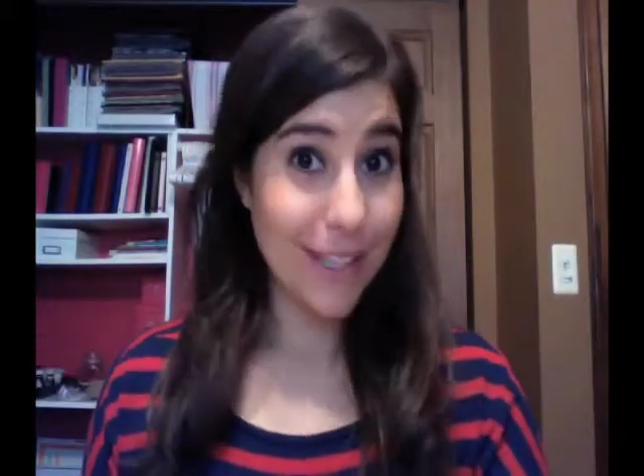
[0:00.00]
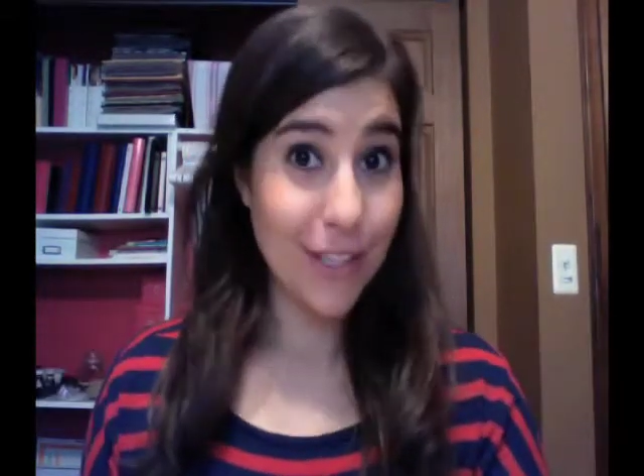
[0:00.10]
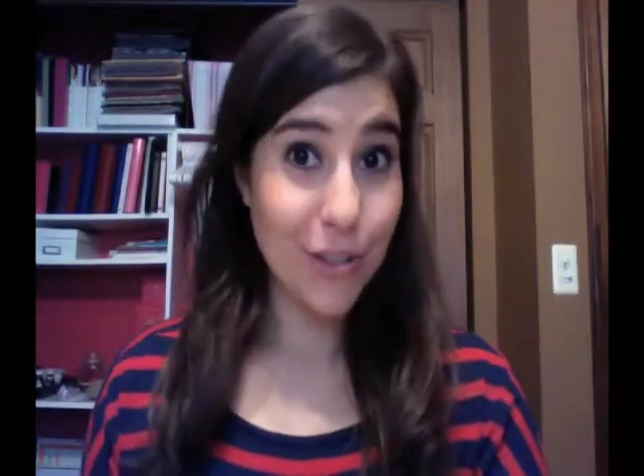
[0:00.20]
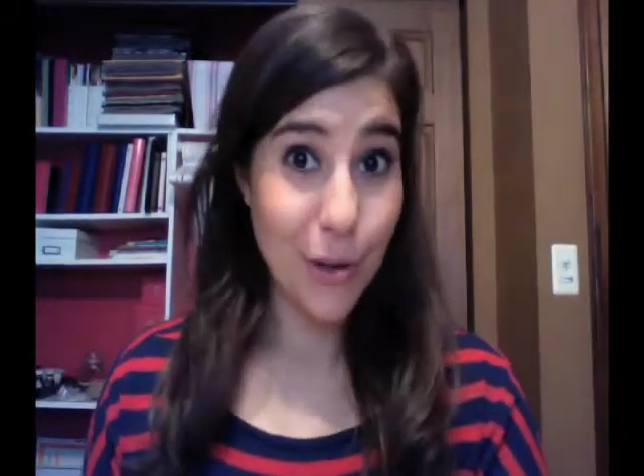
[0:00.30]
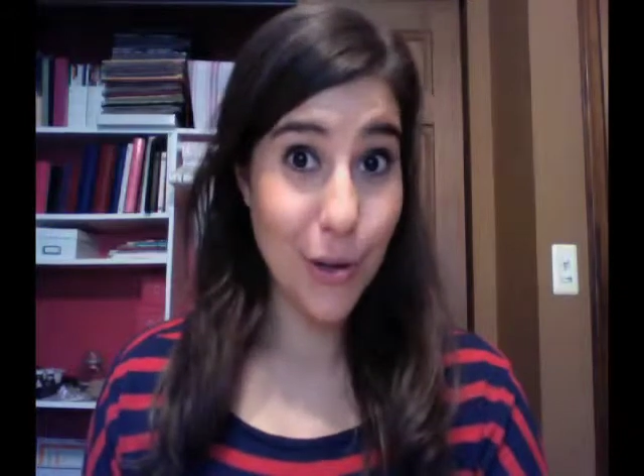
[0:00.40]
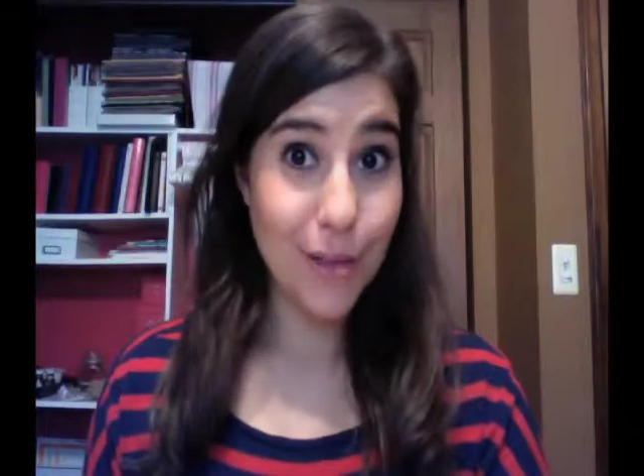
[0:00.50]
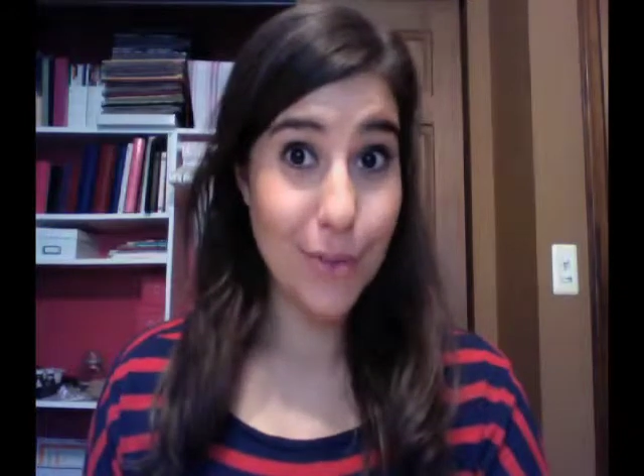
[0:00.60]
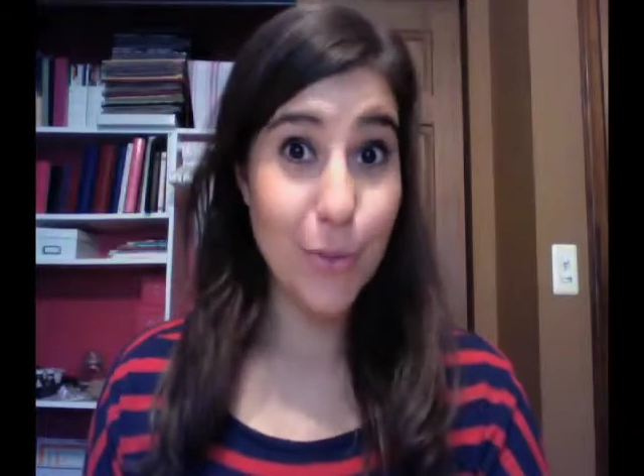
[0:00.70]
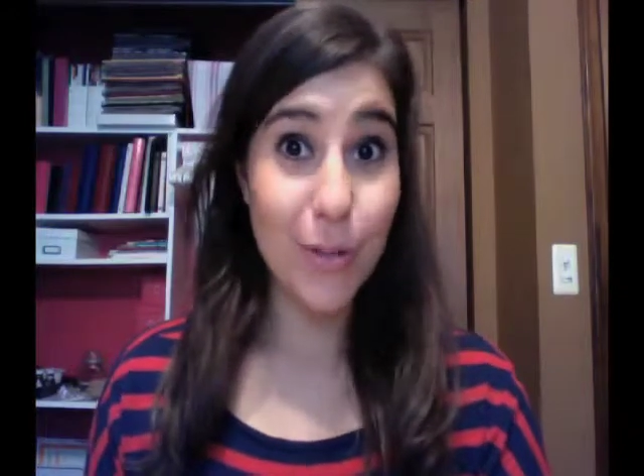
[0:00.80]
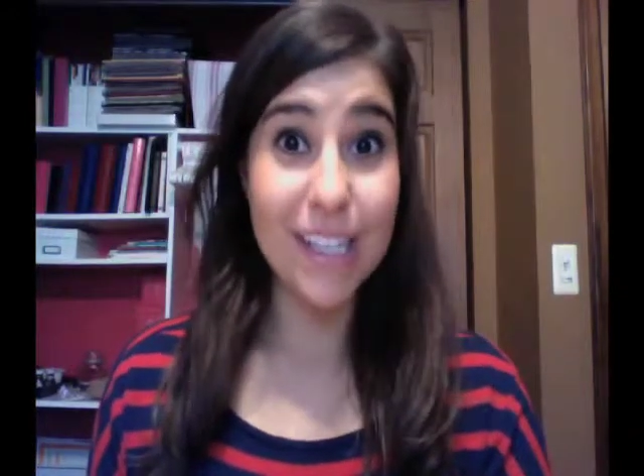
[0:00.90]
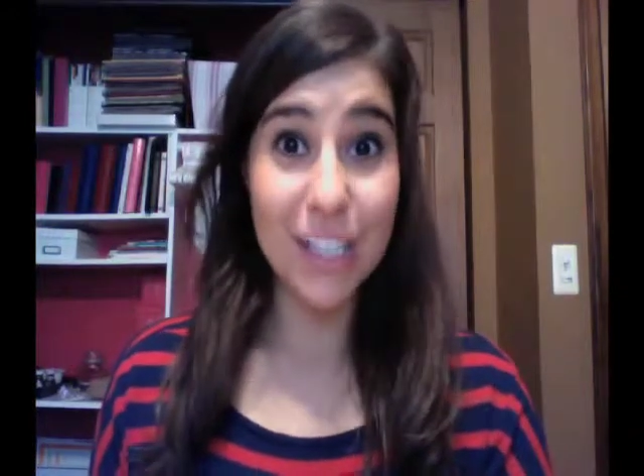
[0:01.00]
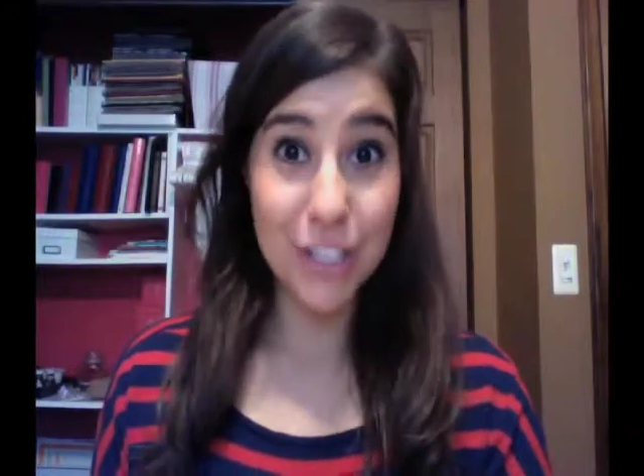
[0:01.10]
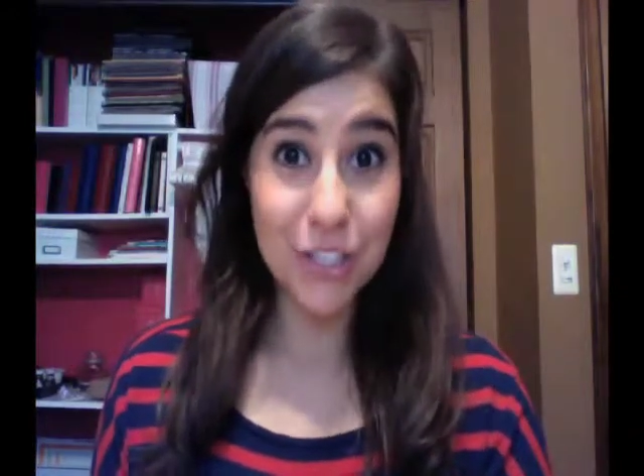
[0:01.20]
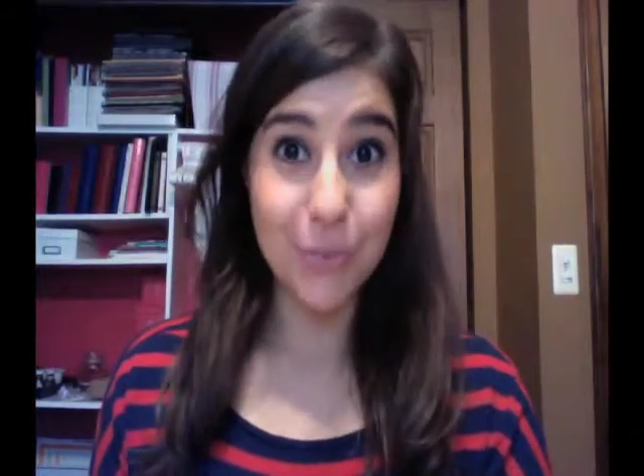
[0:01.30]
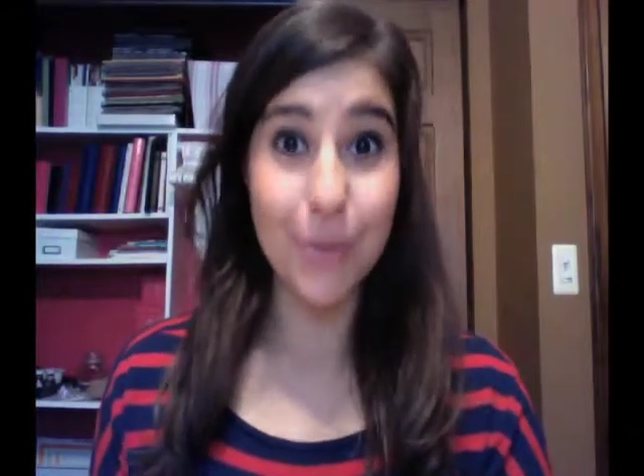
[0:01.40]
to let you know that I'm going in the
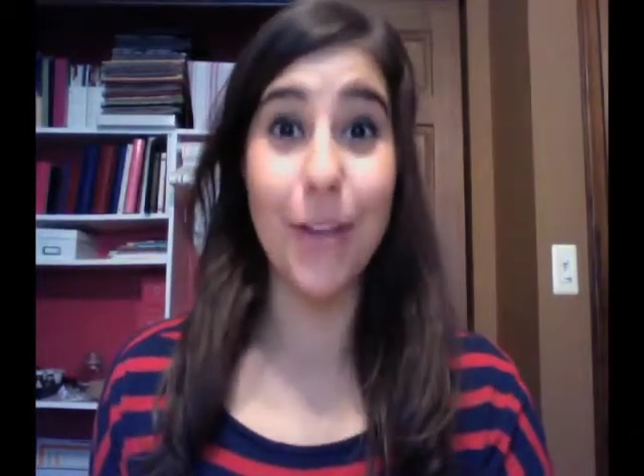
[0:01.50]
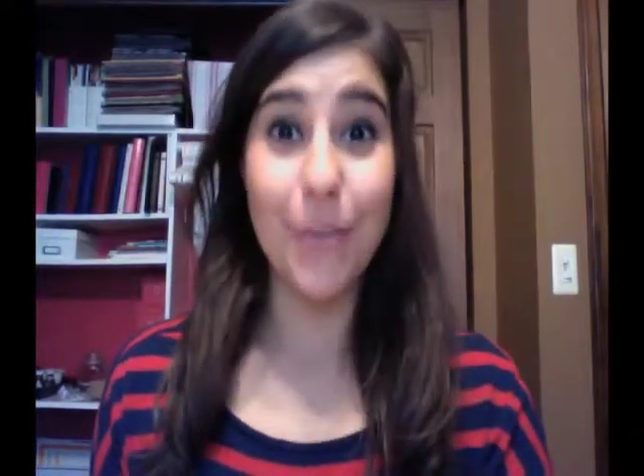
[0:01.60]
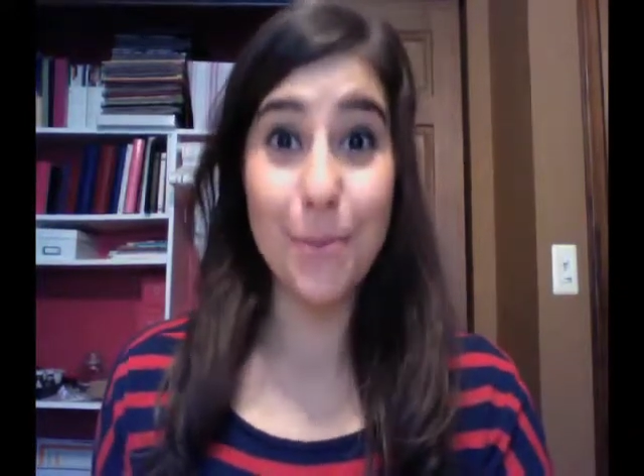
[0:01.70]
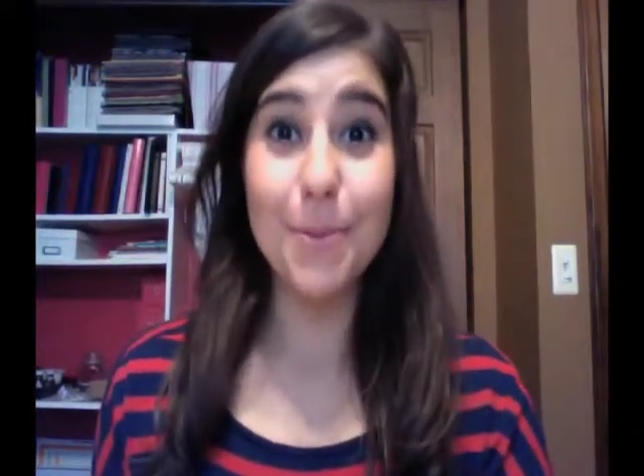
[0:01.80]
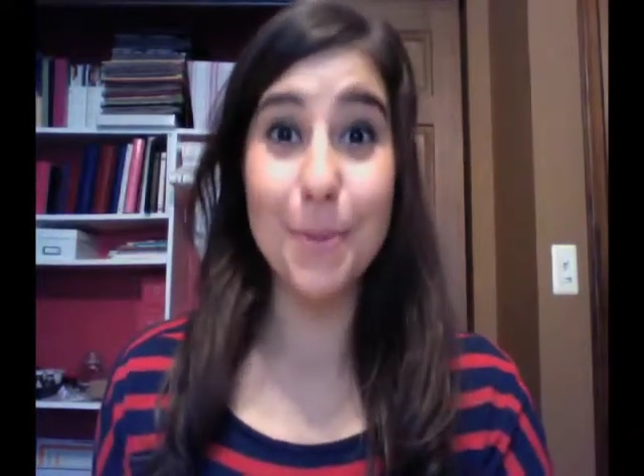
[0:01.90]
kitchen where other people